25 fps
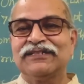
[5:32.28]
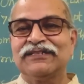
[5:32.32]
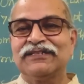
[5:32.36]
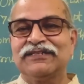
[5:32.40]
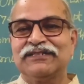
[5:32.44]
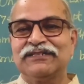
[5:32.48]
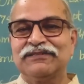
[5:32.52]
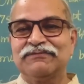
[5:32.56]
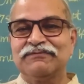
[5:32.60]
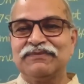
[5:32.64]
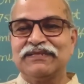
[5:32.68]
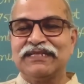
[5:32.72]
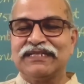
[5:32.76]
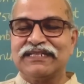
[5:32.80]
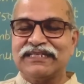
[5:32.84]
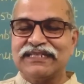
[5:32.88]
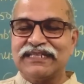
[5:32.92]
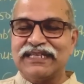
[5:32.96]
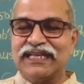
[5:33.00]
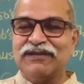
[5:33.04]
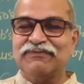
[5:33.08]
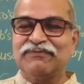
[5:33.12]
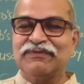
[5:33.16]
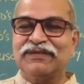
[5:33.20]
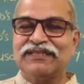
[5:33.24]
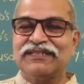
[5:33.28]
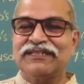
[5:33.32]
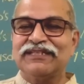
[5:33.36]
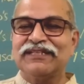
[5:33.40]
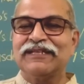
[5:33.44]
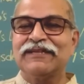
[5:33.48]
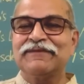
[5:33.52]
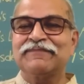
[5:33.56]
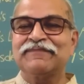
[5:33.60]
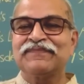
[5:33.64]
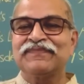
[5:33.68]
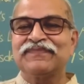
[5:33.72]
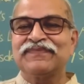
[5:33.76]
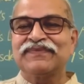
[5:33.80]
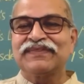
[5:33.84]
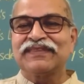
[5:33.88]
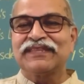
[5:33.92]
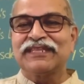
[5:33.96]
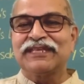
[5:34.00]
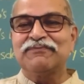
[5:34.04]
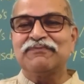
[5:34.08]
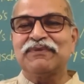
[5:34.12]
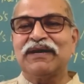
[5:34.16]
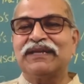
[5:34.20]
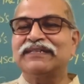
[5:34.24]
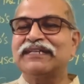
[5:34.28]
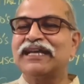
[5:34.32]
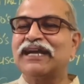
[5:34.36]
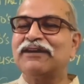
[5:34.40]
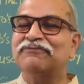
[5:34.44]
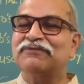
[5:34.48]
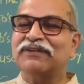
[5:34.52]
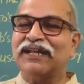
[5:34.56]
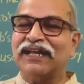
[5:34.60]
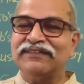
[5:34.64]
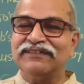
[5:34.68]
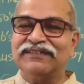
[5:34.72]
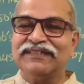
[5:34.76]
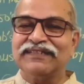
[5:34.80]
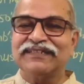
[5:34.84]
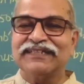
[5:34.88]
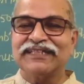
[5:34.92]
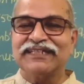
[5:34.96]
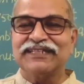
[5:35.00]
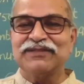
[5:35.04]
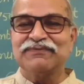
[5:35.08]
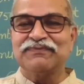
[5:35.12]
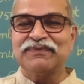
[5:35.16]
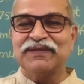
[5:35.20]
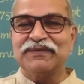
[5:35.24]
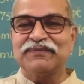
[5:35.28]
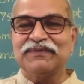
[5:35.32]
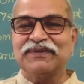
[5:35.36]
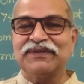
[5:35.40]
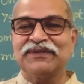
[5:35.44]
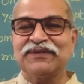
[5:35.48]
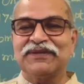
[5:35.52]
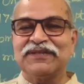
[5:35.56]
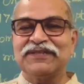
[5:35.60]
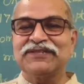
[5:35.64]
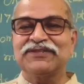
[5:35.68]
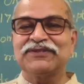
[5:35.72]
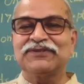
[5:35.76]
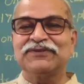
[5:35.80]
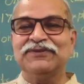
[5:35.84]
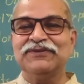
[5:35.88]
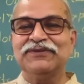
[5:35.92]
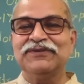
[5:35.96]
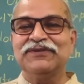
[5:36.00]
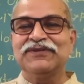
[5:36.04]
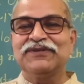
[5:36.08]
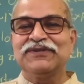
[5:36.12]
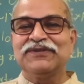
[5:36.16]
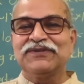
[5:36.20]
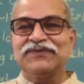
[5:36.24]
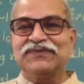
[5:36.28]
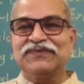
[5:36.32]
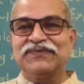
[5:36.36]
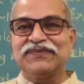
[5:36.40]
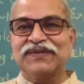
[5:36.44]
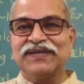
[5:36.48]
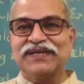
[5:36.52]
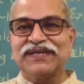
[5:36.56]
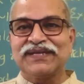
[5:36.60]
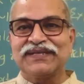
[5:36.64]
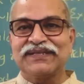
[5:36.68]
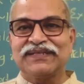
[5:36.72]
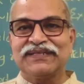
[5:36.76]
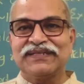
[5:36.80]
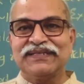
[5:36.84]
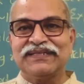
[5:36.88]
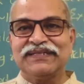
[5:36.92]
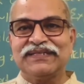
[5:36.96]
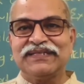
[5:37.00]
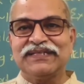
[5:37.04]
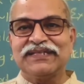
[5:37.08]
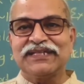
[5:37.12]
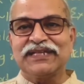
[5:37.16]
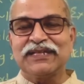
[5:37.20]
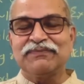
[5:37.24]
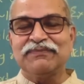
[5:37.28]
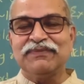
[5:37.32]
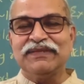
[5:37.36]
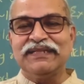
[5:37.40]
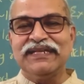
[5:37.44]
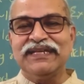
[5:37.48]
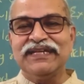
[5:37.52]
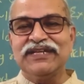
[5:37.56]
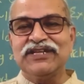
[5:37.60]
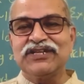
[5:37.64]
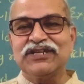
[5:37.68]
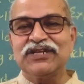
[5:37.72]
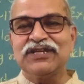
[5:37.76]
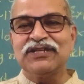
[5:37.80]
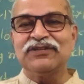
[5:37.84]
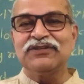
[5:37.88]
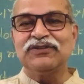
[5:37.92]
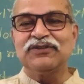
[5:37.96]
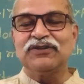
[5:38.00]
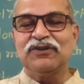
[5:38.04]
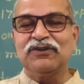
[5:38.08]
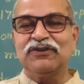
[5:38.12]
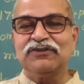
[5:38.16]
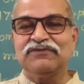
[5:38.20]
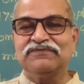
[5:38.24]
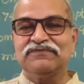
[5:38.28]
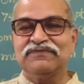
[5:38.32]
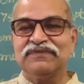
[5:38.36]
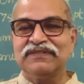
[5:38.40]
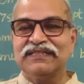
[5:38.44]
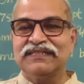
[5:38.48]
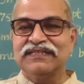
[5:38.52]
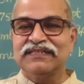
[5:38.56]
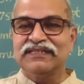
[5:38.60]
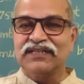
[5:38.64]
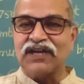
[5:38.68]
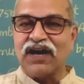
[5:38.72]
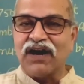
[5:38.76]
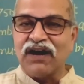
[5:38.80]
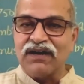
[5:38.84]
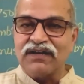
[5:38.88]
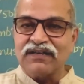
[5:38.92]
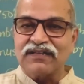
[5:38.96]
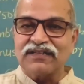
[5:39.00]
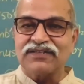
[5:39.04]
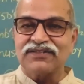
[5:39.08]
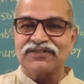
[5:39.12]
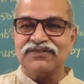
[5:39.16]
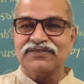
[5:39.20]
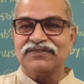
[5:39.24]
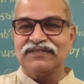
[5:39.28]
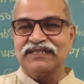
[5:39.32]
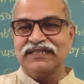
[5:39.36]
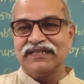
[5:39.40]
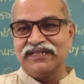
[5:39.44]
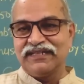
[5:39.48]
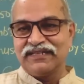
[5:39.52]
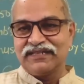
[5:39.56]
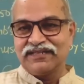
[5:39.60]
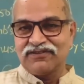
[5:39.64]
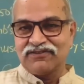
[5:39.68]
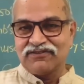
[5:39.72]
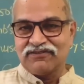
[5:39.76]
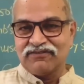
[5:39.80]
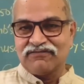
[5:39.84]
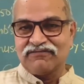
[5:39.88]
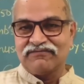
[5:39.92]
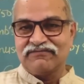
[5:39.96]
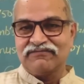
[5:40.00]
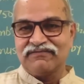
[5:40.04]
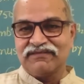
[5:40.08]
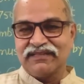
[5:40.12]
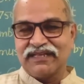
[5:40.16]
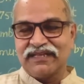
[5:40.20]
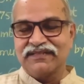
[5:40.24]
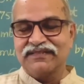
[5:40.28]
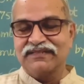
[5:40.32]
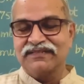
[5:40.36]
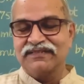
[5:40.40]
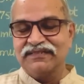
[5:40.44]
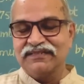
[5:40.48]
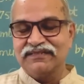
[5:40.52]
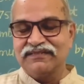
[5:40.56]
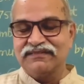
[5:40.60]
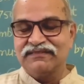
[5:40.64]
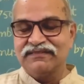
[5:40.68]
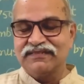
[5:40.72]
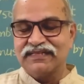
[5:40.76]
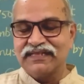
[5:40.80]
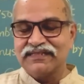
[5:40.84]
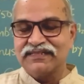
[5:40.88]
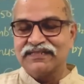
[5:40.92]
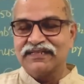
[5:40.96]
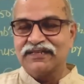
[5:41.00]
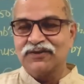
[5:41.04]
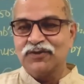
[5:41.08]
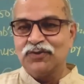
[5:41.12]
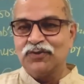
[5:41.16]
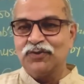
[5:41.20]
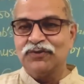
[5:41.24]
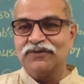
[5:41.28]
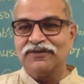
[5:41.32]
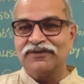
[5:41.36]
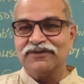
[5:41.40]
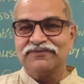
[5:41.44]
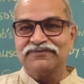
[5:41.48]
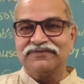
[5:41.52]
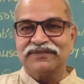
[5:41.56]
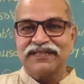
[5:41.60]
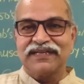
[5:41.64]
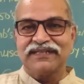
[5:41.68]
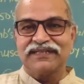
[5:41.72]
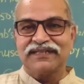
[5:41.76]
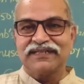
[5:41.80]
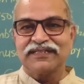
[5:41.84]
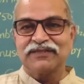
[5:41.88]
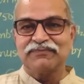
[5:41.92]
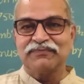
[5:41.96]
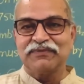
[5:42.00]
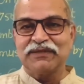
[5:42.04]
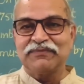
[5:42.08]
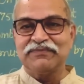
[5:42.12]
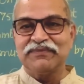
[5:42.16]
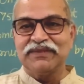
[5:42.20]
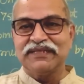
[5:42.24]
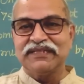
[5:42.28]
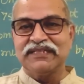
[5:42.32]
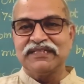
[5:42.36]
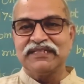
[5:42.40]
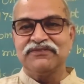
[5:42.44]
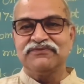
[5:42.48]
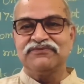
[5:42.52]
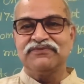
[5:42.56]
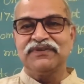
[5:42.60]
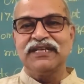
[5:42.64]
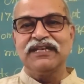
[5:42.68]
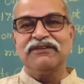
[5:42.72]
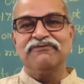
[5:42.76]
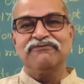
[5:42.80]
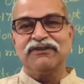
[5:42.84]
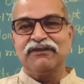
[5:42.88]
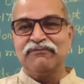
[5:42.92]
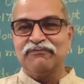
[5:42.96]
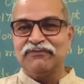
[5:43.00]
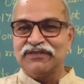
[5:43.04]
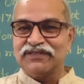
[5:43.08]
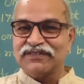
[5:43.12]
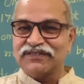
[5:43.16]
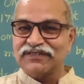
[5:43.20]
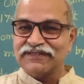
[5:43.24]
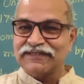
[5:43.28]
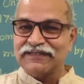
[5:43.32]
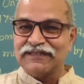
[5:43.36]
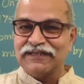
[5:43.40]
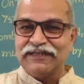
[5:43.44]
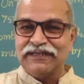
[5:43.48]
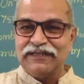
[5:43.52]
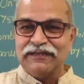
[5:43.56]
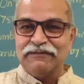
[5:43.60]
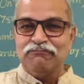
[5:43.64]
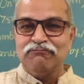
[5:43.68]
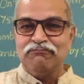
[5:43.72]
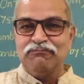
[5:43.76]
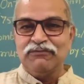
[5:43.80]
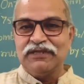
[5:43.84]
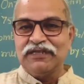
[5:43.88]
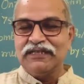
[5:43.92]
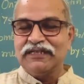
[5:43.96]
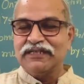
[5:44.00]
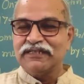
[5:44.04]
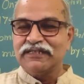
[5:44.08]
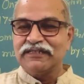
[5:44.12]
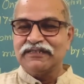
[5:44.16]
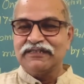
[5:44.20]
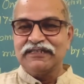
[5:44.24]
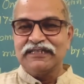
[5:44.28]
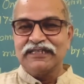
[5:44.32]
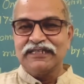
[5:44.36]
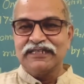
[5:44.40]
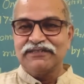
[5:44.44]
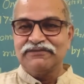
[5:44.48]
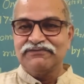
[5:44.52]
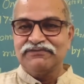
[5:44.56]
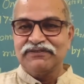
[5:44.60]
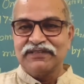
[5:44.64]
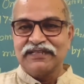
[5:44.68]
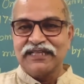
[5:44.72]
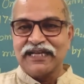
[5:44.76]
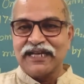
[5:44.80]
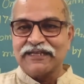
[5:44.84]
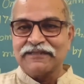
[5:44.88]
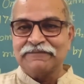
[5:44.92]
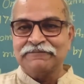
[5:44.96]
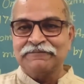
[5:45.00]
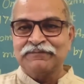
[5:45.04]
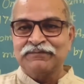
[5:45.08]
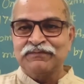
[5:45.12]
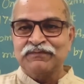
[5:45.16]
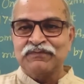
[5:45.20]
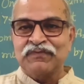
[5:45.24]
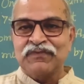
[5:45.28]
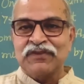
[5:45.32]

BSc, MSc, they might have done this experiment also, where the determination of a charge on electron, that's the goal of that experiment, is very famous. Millikan is for that.